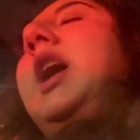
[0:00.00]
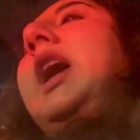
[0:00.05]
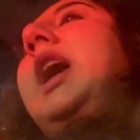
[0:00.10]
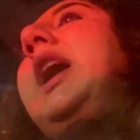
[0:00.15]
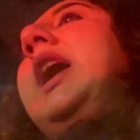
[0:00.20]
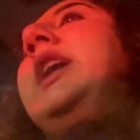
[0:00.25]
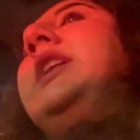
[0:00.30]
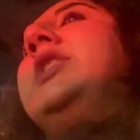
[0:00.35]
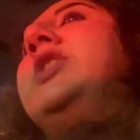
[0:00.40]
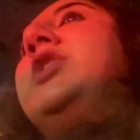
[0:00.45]

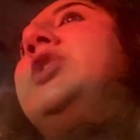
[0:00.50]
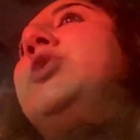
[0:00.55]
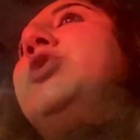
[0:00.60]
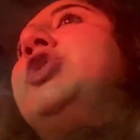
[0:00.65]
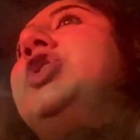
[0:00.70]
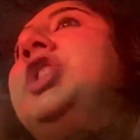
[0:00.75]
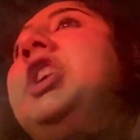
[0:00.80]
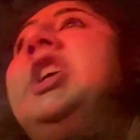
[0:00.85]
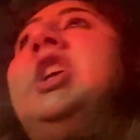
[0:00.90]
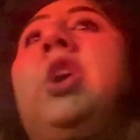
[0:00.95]
And so
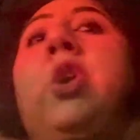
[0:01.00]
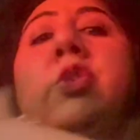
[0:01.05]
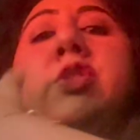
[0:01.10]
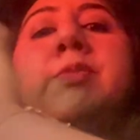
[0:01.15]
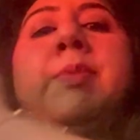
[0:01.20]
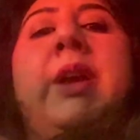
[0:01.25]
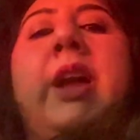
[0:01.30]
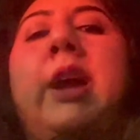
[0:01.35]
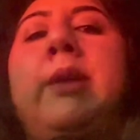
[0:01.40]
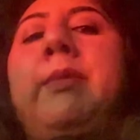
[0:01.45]
she goes
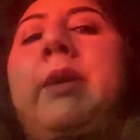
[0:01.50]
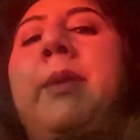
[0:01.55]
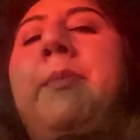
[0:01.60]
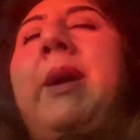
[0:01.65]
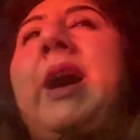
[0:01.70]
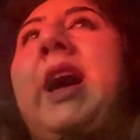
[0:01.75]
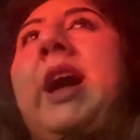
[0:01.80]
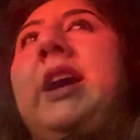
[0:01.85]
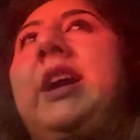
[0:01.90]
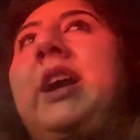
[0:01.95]
behind my back,